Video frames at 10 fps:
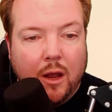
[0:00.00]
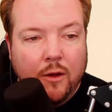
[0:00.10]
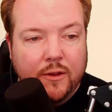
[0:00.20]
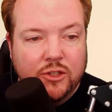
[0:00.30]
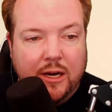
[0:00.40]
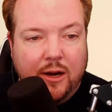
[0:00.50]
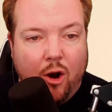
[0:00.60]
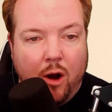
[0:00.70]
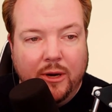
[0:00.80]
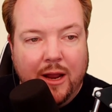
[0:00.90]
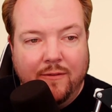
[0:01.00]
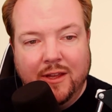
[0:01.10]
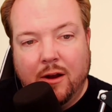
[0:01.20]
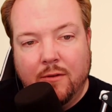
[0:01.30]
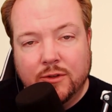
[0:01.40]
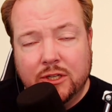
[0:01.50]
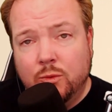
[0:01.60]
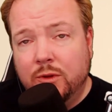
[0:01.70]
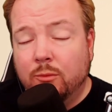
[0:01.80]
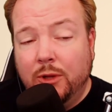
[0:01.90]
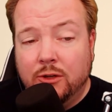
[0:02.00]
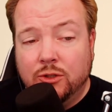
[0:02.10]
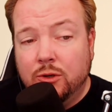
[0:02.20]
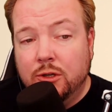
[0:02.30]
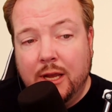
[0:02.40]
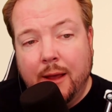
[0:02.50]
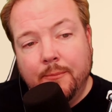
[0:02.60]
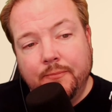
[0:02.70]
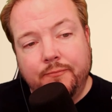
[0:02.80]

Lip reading: I don't think there's any harm in having that conversation with your players or your DM.